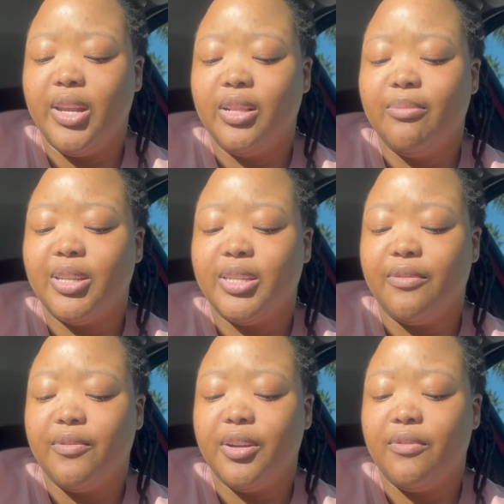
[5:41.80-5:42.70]
little bit
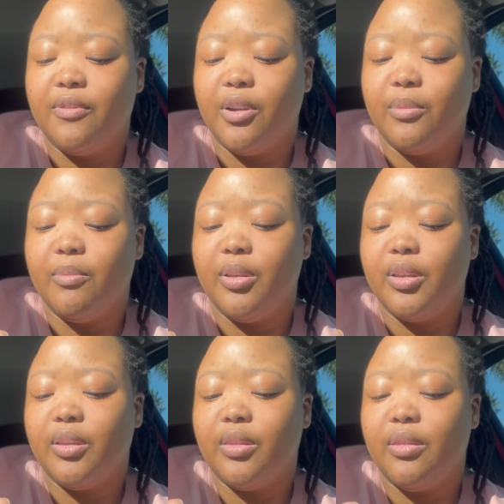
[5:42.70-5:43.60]
different from
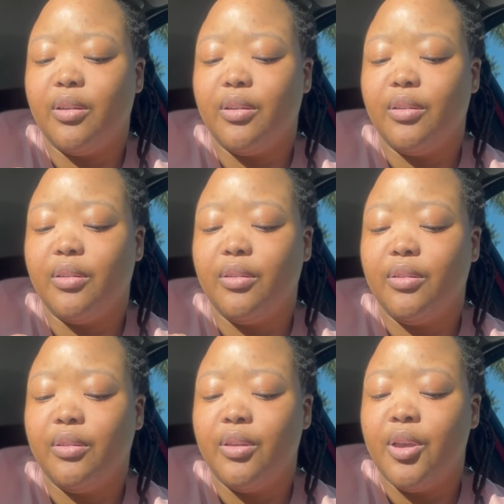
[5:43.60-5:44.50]

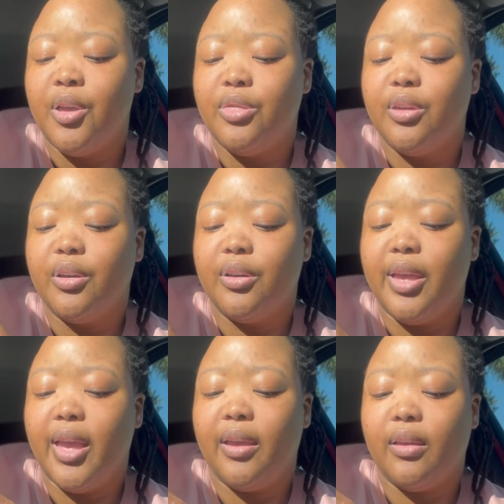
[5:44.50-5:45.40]
the
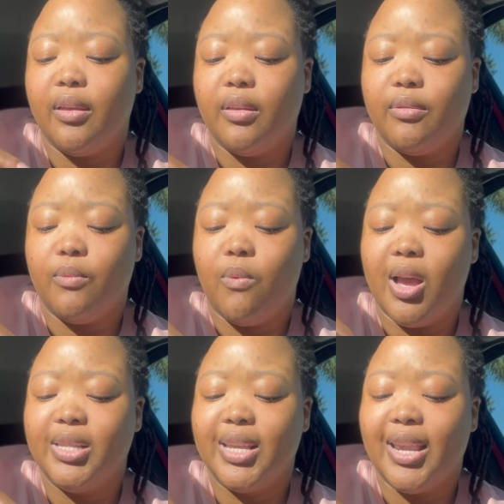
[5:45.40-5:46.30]

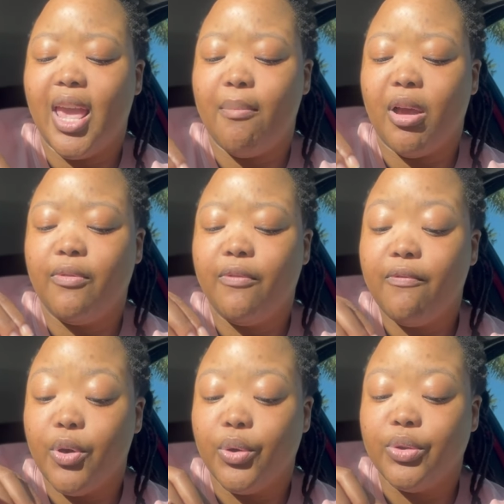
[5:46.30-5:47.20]
ones that came out
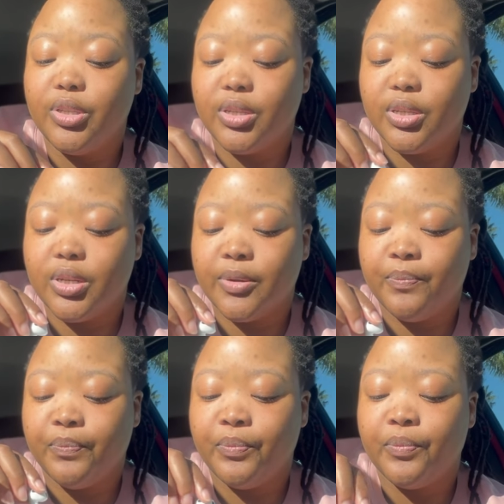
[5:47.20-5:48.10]
first,
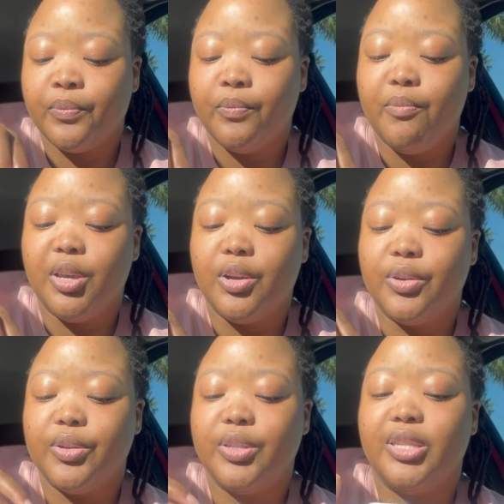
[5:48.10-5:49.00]

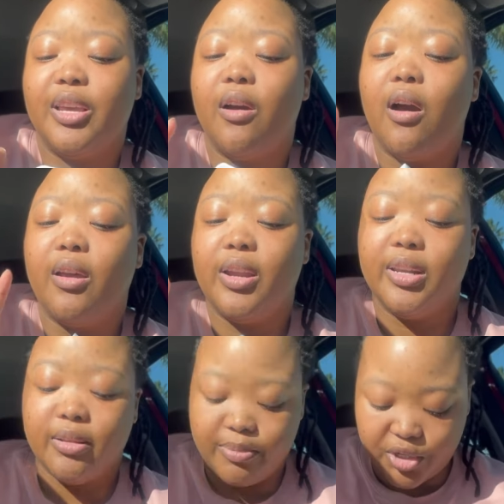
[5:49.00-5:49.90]
because they are a
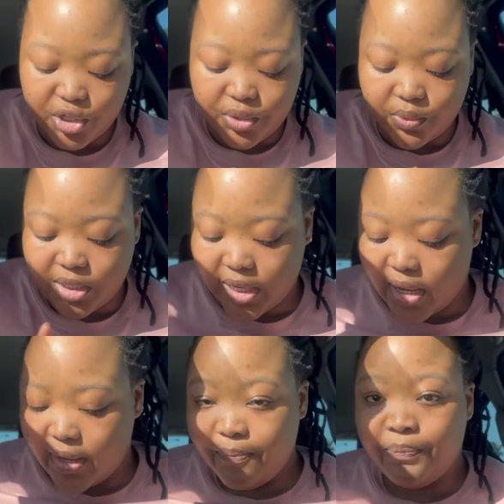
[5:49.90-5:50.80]
little bit
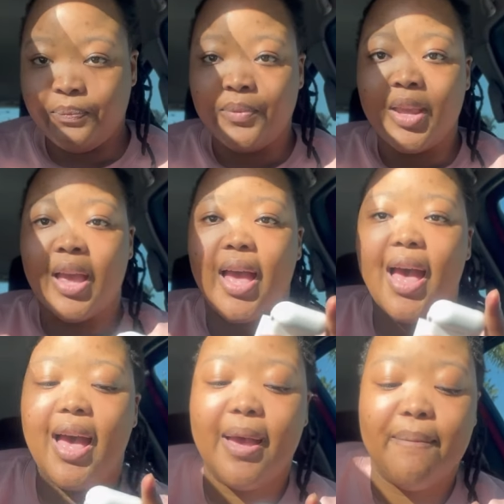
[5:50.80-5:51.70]
shorter.
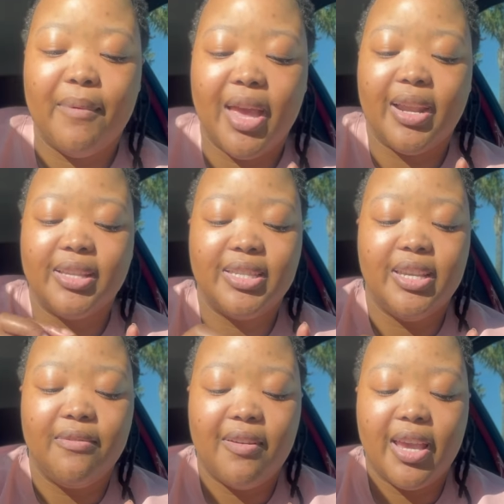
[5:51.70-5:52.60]
And I'll
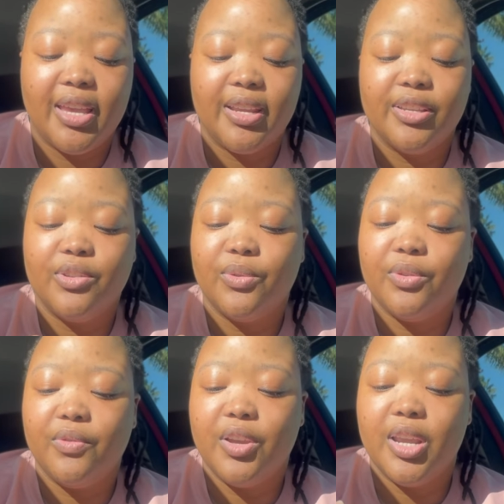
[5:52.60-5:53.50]
see if I can sort
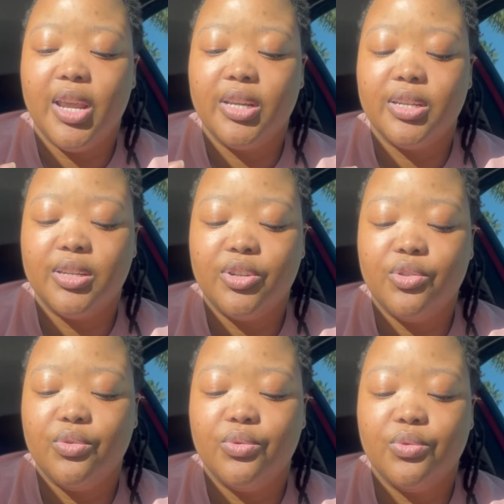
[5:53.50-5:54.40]
of connect it
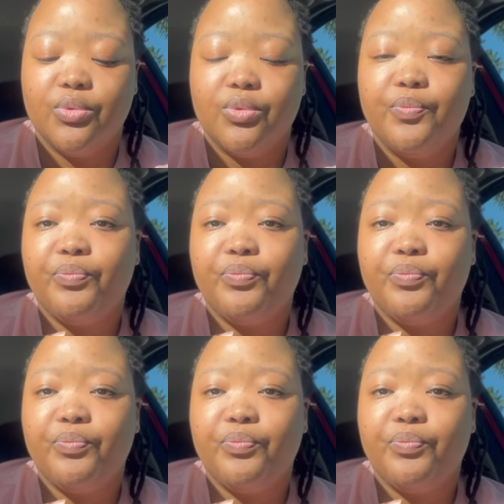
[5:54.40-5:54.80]
to